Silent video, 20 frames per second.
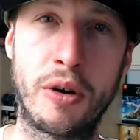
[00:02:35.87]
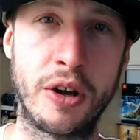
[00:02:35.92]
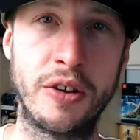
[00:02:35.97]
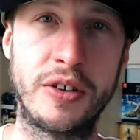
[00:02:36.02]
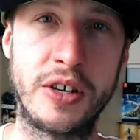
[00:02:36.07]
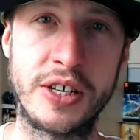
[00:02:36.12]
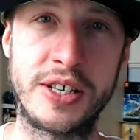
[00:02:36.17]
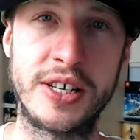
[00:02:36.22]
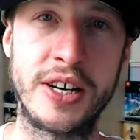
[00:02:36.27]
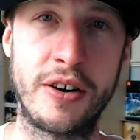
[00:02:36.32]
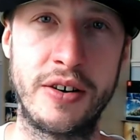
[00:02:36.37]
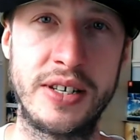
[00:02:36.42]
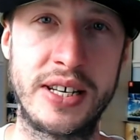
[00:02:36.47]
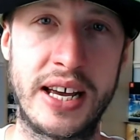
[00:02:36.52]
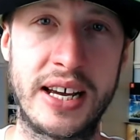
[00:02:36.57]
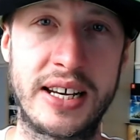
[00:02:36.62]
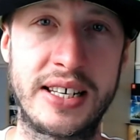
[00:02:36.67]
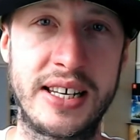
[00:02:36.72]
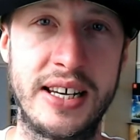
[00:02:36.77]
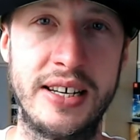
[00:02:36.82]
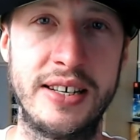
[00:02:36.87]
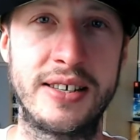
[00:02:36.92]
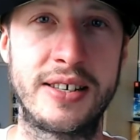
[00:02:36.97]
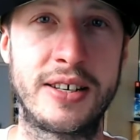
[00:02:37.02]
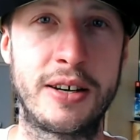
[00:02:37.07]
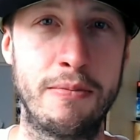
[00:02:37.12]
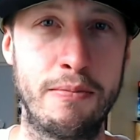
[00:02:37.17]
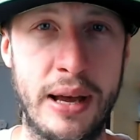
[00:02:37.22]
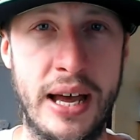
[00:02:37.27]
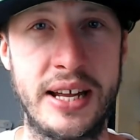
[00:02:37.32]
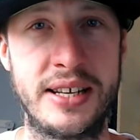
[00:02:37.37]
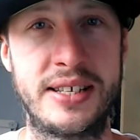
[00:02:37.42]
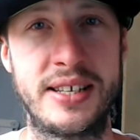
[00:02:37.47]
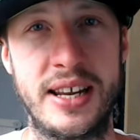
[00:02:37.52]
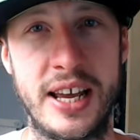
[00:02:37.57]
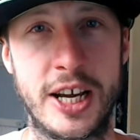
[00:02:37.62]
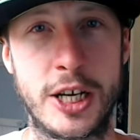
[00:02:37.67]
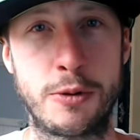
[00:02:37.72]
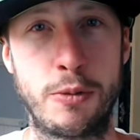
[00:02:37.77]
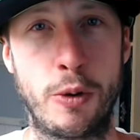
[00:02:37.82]
good the Series X is compared to
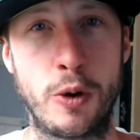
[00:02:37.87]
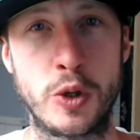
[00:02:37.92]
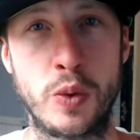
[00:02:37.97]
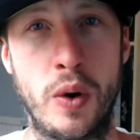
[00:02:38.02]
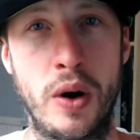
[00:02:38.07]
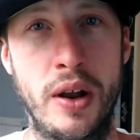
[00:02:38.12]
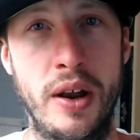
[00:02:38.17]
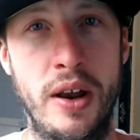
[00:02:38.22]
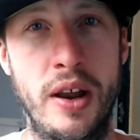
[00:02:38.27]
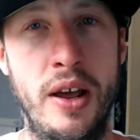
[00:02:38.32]
the Xbox One,